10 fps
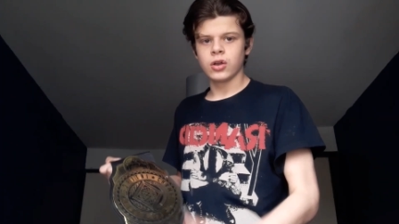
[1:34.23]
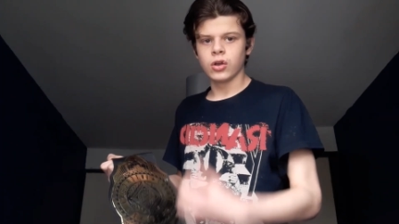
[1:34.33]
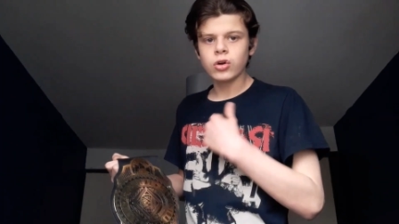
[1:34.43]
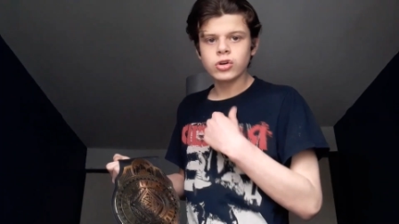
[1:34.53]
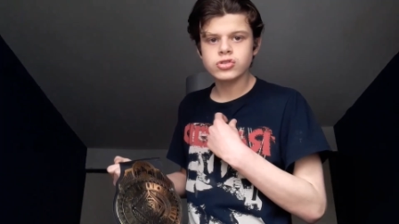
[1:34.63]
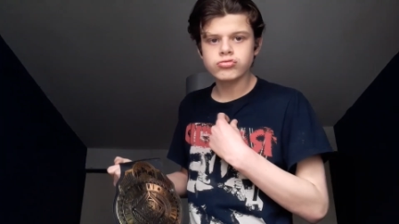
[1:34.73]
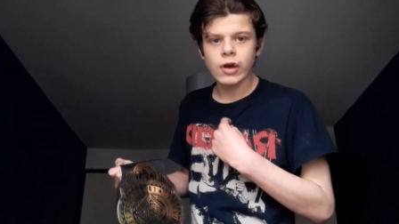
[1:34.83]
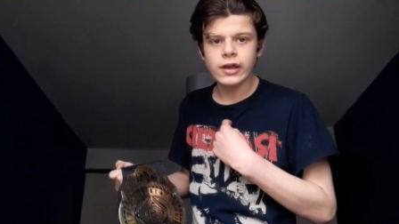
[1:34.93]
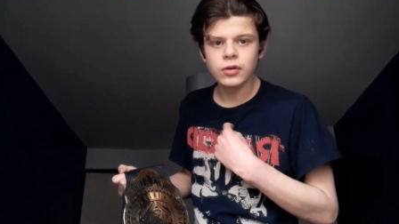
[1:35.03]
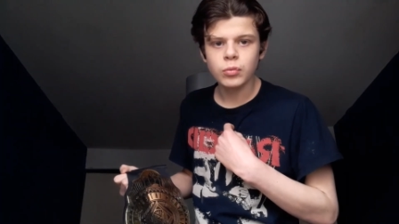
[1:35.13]
Longest
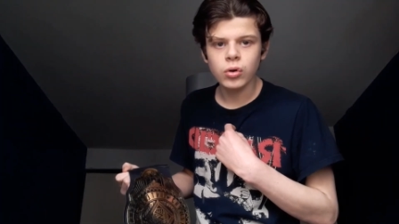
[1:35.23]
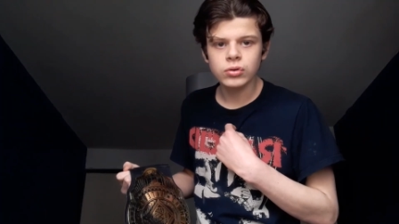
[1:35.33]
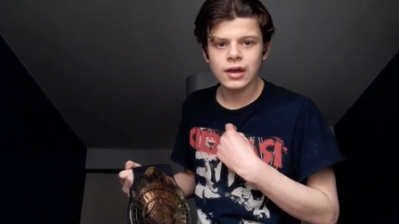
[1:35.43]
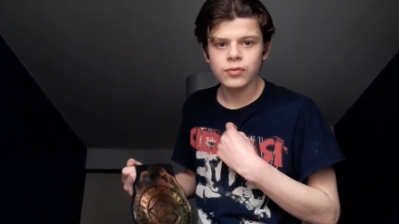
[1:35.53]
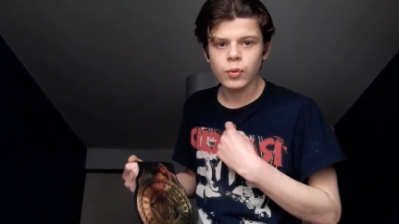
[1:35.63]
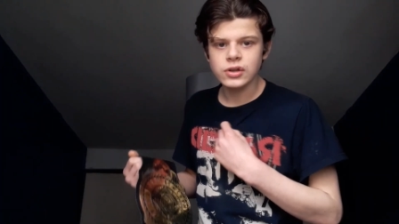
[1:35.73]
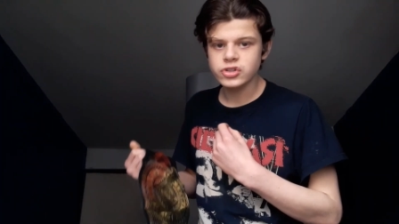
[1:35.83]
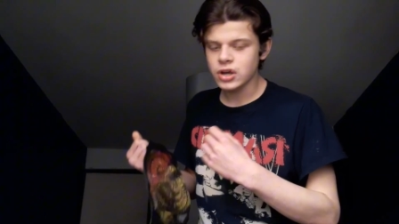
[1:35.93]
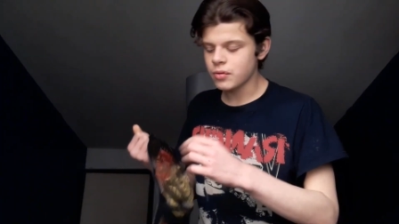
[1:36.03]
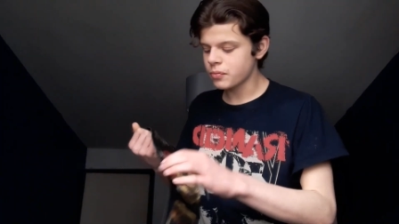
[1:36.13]
reigning world heavyweight
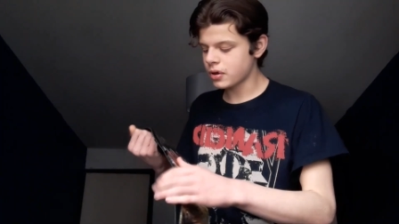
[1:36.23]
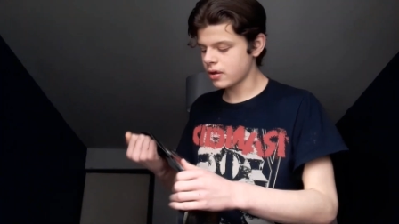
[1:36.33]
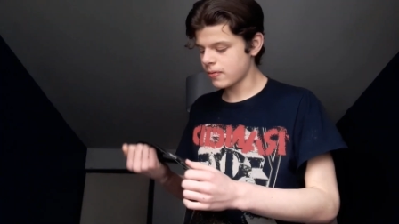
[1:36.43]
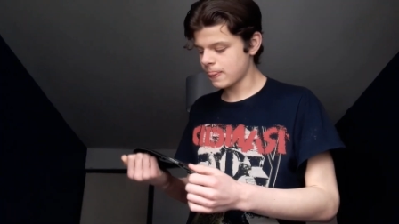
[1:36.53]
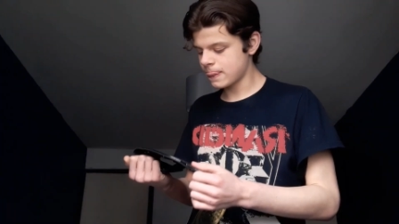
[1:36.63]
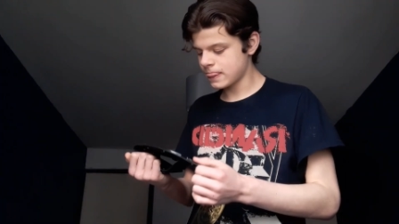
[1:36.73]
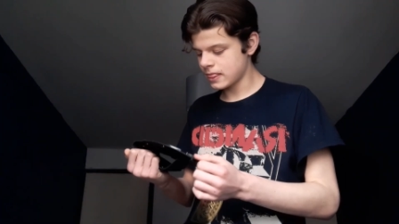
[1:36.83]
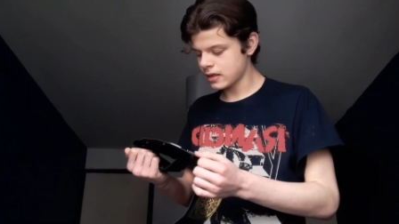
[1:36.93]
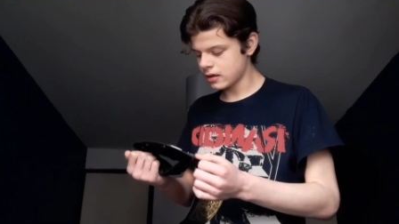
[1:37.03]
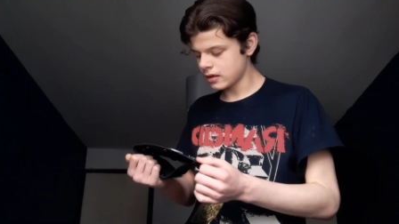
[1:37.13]
champ,
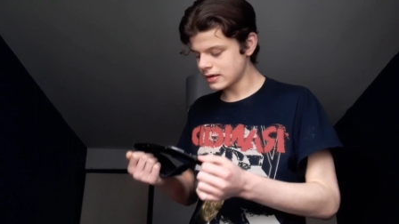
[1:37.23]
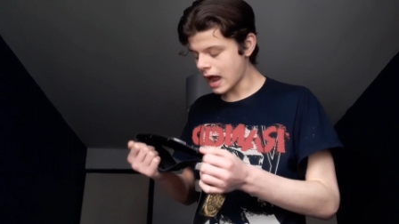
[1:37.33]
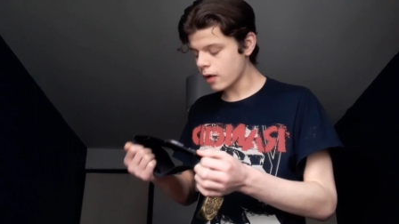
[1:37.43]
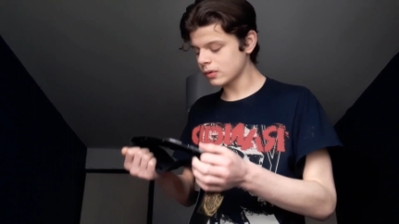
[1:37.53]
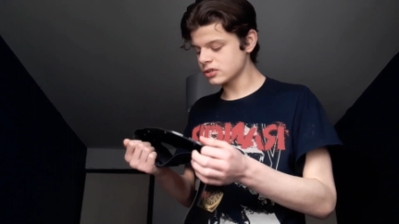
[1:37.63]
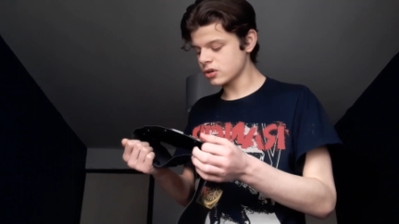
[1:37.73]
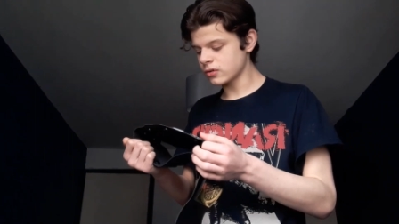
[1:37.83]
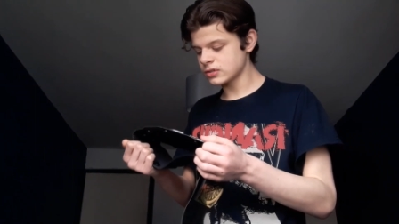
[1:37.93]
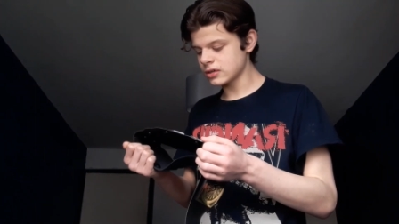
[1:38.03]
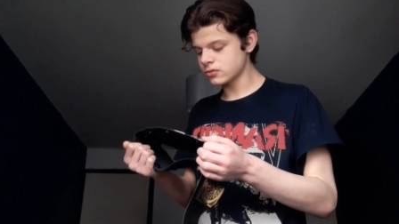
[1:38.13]
now
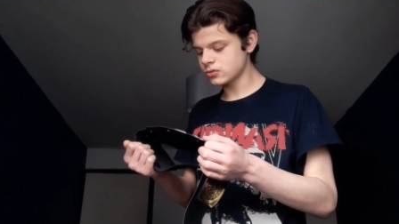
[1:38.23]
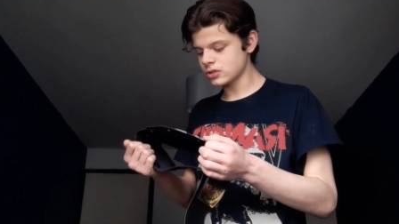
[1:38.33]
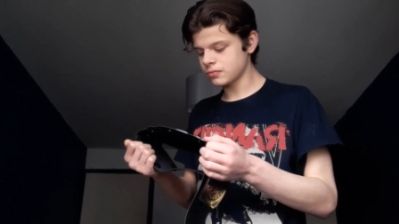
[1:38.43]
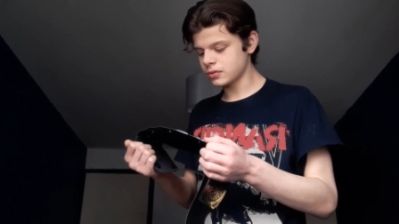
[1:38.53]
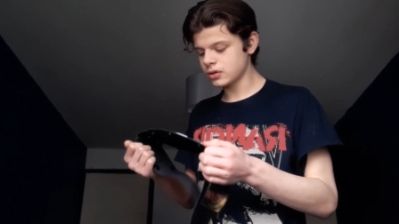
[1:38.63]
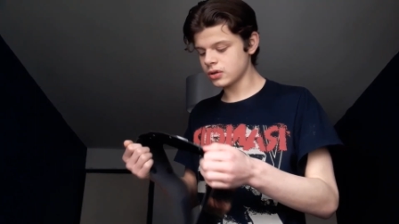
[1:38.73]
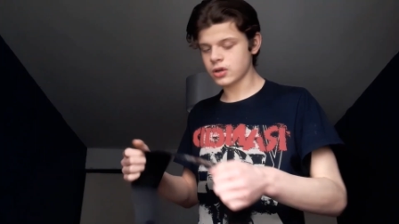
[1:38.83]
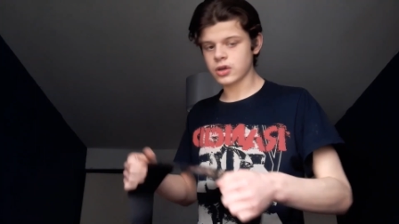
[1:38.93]
intercontinental champion,